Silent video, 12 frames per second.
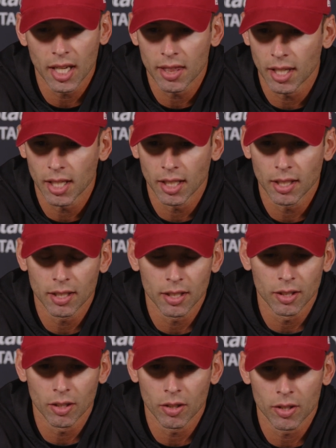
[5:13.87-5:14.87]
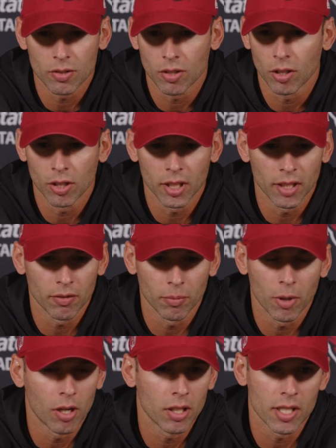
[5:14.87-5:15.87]
I think you know there's learning from
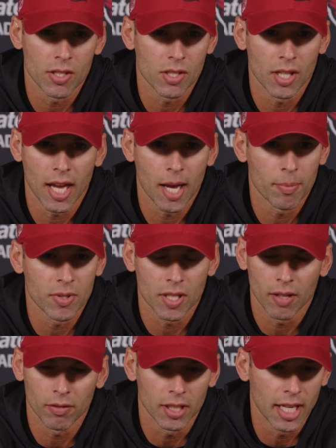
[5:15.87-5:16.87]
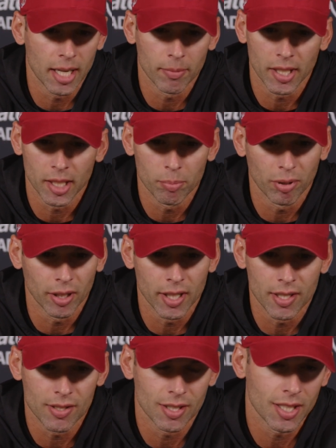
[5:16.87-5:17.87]
all his snaps, every game that he
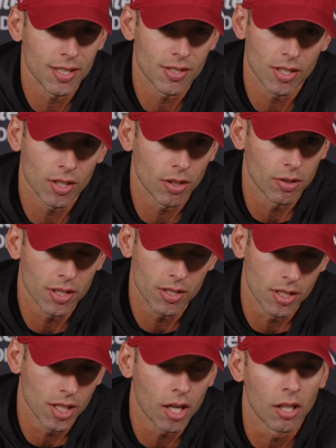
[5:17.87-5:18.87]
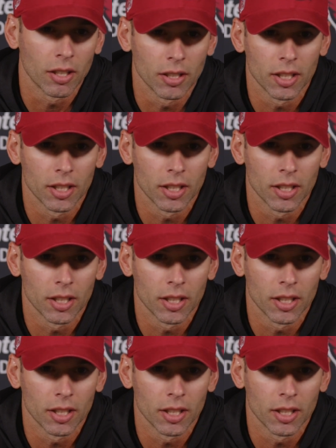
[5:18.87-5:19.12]
plays, and he's you know he's young.